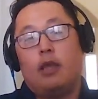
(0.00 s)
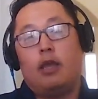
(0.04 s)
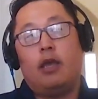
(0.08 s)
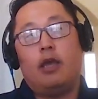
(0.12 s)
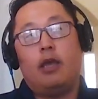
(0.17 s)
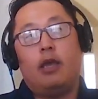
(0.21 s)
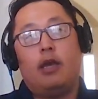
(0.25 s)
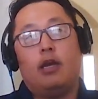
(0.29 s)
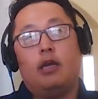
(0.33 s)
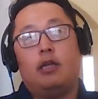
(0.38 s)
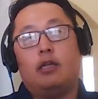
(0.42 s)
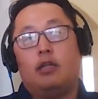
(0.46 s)

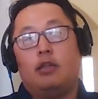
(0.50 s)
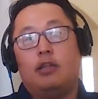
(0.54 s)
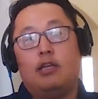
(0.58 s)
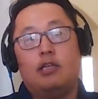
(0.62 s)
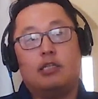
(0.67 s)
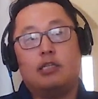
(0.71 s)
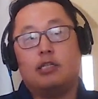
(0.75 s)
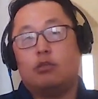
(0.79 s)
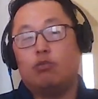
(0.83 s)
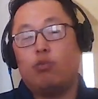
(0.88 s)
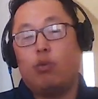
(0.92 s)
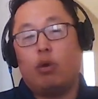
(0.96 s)
And
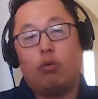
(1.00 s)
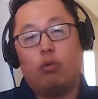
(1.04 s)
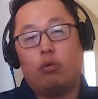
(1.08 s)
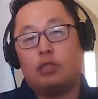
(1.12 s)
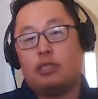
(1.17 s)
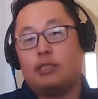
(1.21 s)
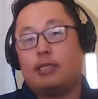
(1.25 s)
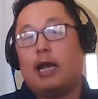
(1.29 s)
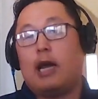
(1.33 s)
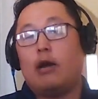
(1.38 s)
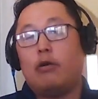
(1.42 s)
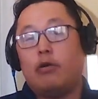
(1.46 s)
this is what
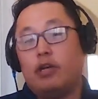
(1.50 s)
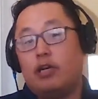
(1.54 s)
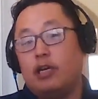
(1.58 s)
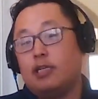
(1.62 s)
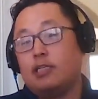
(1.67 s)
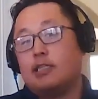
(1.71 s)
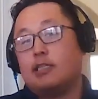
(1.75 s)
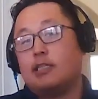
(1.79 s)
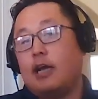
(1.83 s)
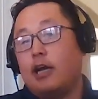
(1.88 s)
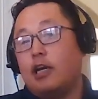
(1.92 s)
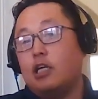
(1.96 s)
was touted
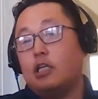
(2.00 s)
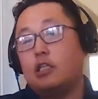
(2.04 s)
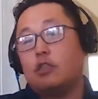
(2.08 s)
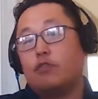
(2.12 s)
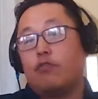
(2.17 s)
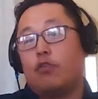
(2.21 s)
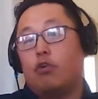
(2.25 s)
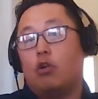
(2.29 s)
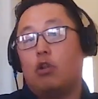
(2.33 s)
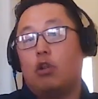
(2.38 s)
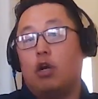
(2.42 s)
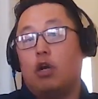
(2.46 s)
as science
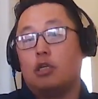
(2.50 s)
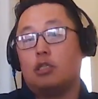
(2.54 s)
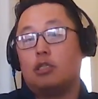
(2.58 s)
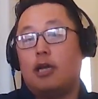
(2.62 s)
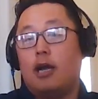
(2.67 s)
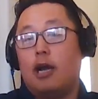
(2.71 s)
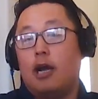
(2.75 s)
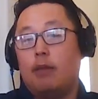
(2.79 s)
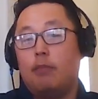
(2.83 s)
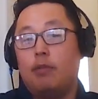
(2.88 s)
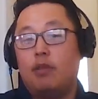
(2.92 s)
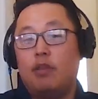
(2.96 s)
for a long
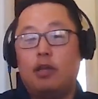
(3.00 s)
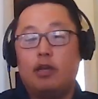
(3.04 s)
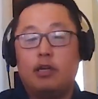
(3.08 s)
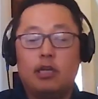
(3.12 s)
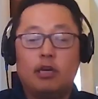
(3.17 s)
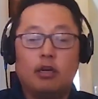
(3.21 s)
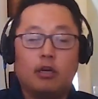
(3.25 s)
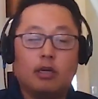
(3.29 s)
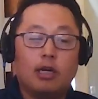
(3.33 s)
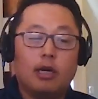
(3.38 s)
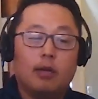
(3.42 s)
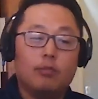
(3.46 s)
time. And then
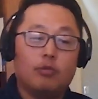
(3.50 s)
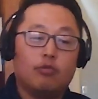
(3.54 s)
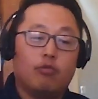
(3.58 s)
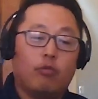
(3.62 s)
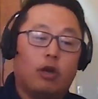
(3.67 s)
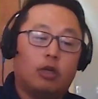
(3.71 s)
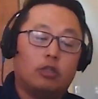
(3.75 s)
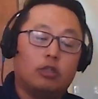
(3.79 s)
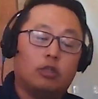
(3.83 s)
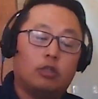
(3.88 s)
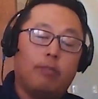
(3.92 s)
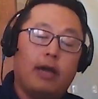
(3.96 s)
here comes
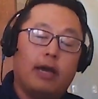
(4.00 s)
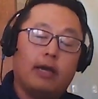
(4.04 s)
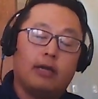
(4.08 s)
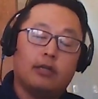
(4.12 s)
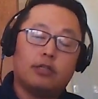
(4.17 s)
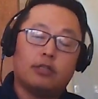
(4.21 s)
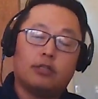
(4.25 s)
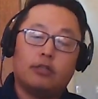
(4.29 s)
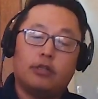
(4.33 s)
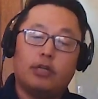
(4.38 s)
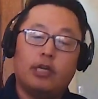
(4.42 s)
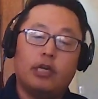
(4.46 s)
Roger
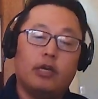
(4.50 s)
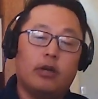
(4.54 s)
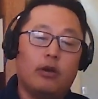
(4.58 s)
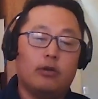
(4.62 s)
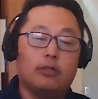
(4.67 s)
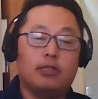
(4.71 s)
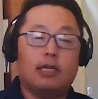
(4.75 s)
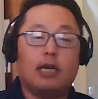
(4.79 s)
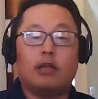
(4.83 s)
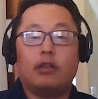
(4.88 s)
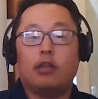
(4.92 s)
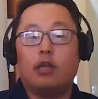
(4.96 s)
Bannister. He
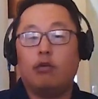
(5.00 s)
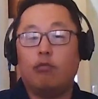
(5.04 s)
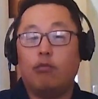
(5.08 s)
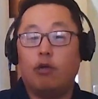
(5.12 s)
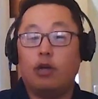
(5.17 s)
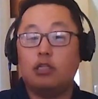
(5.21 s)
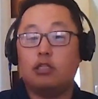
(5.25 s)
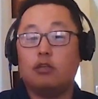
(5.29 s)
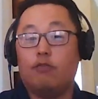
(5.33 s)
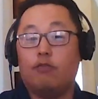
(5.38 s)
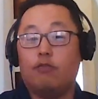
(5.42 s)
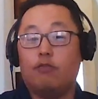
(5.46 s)
goes out there,
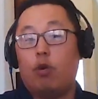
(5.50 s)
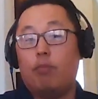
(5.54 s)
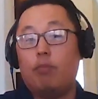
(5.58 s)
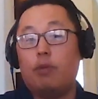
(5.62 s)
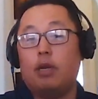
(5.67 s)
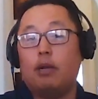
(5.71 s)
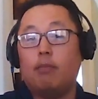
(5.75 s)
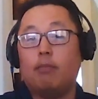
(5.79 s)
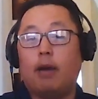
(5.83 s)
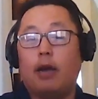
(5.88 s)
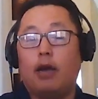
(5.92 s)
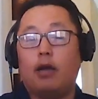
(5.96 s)
runs a
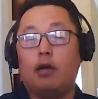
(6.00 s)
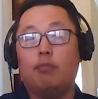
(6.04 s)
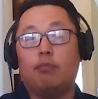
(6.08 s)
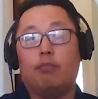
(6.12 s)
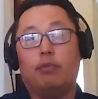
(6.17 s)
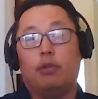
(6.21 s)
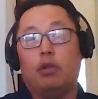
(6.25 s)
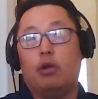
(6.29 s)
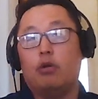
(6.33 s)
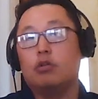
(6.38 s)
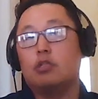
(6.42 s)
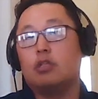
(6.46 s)
4-minute mile,
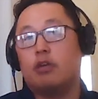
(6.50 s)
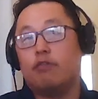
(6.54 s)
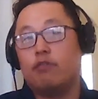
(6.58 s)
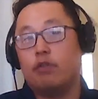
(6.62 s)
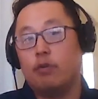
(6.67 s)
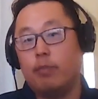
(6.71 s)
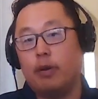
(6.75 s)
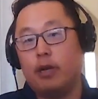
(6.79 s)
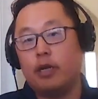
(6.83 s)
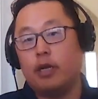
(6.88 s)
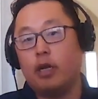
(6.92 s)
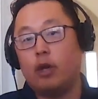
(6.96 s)
blows
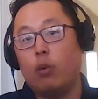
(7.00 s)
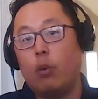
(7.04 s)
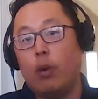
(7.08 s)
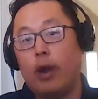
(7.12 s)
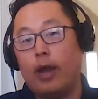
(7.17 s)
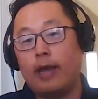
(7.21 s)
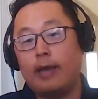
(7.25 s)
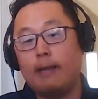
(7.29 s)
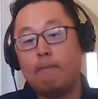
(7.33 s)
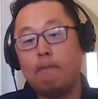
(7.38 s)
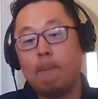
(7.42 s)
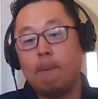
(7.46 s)
everybody
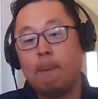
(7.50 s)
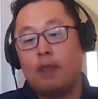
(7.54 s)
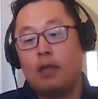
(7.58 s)
away.